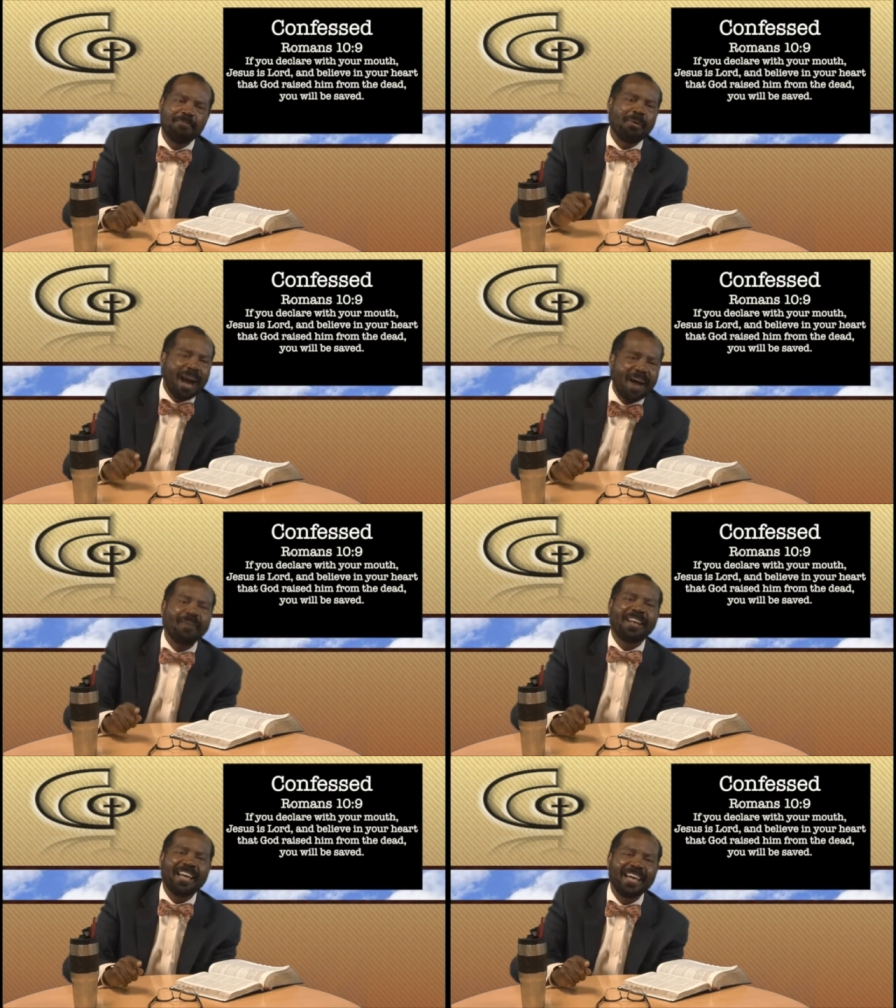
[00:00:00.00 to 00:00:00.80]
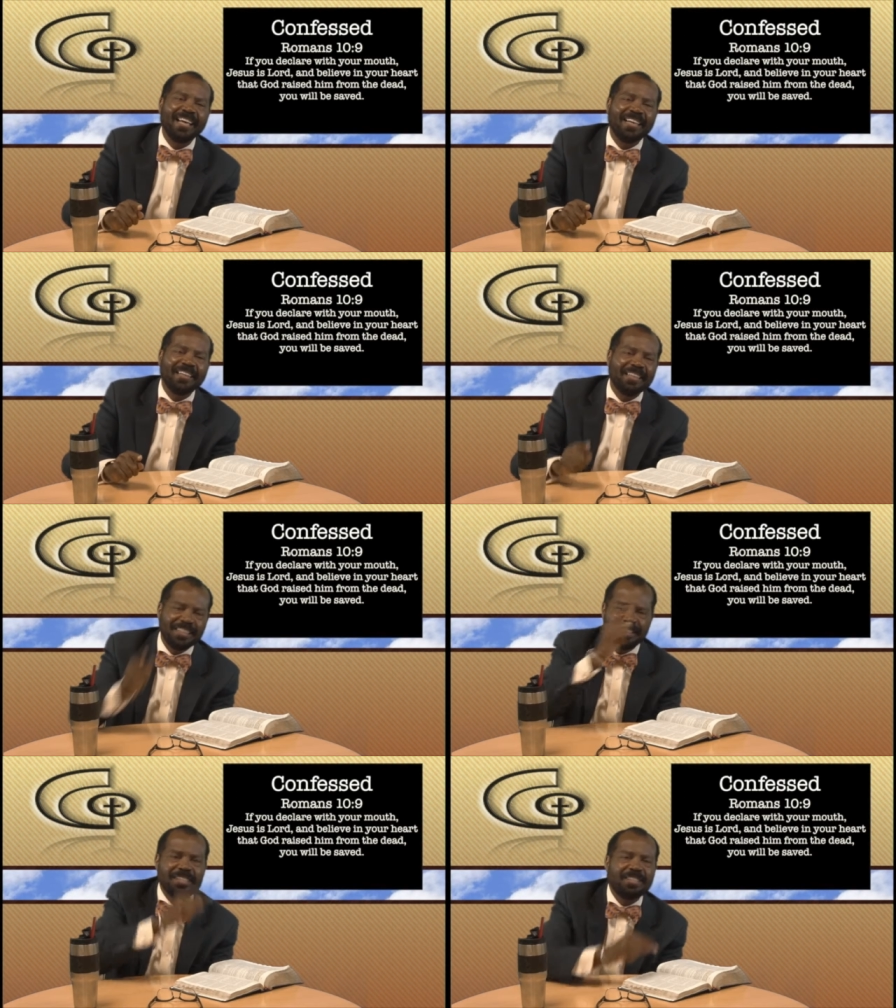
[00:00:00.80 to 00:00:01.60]
proudly
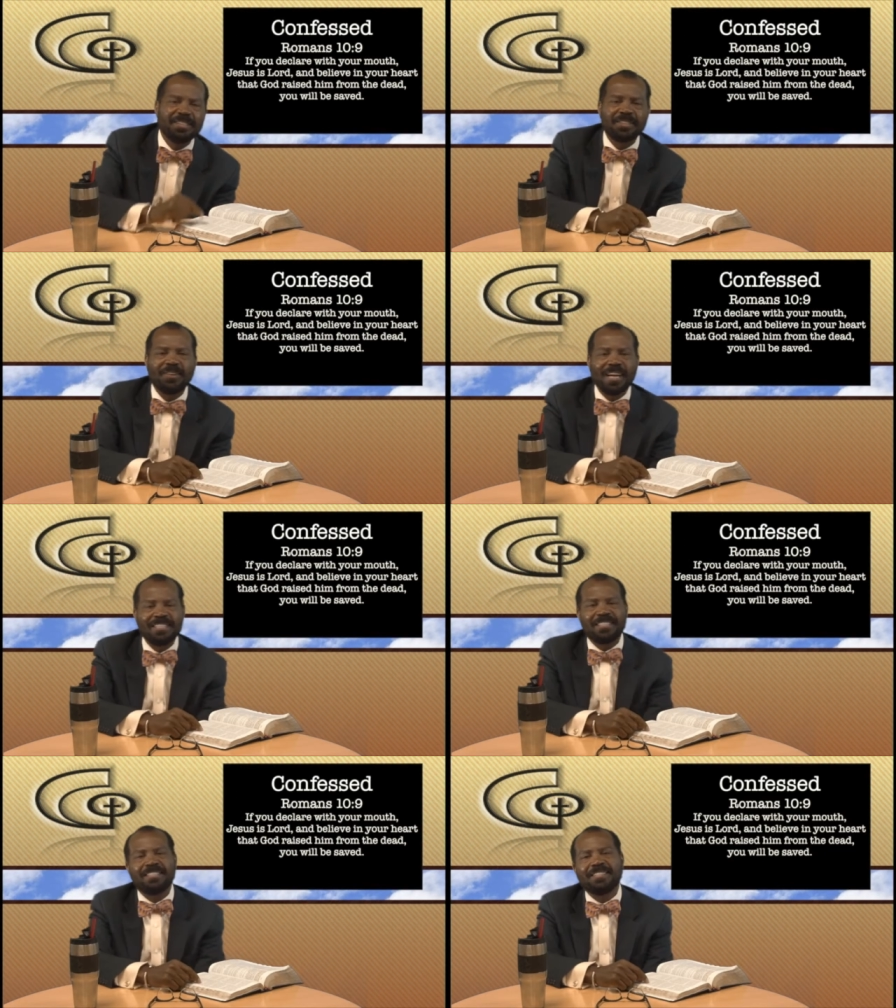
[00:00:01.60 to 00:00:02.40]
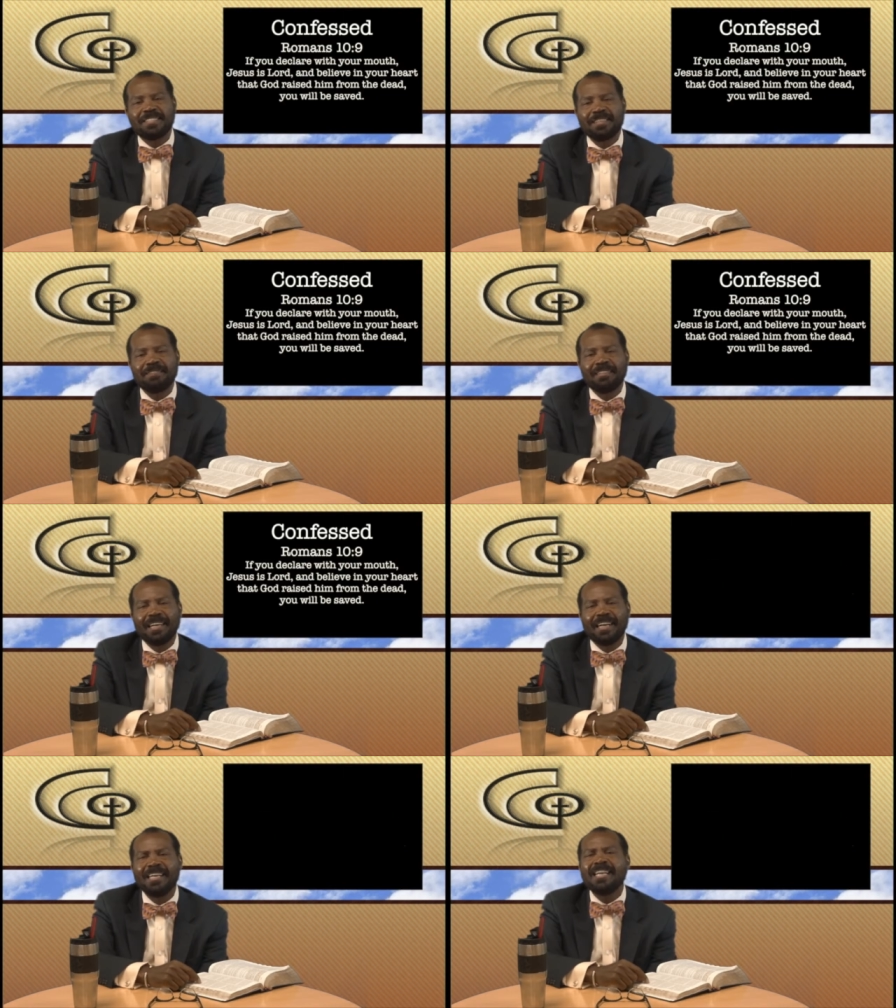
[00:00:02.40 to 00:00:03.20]
that Jesus Christ is the Son of
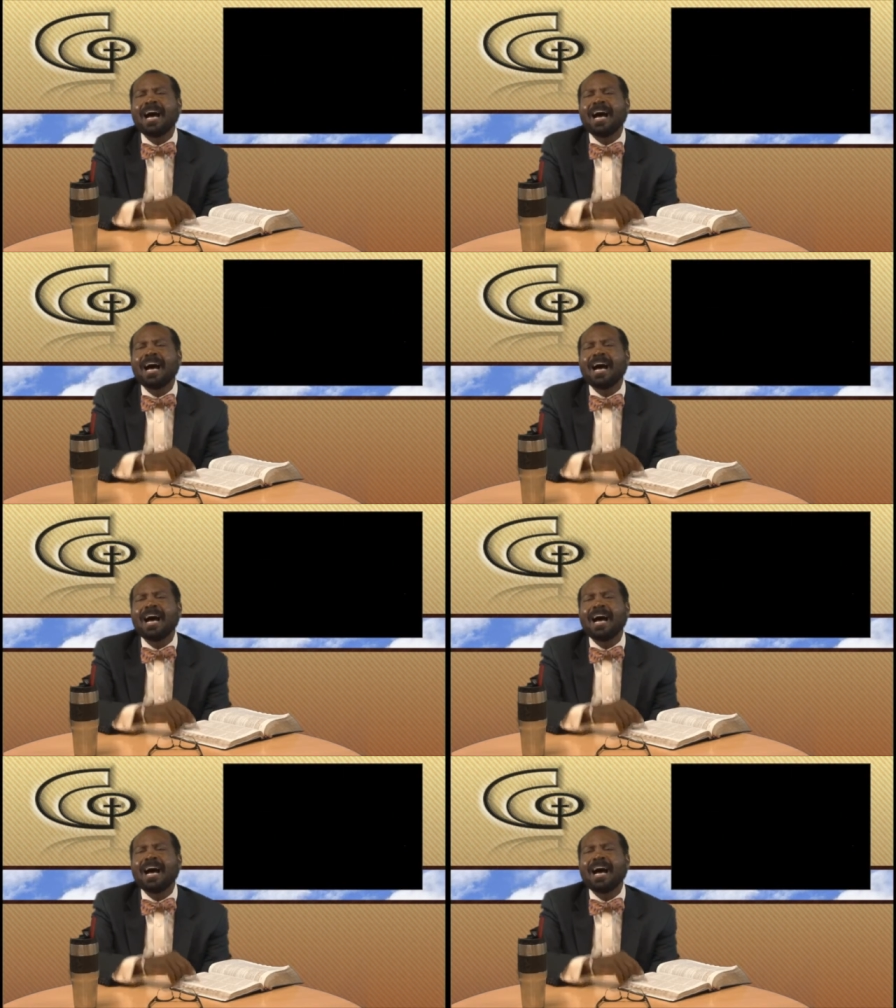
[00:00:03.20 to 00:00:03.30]
God.